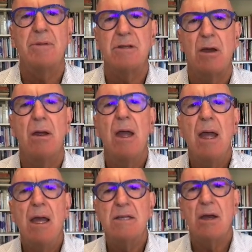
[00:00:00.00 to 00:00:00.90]
So
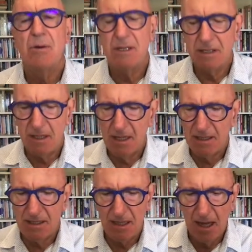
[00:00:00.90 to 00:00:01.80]

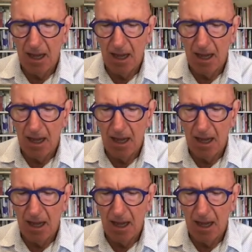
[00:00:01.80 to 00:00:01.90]
it's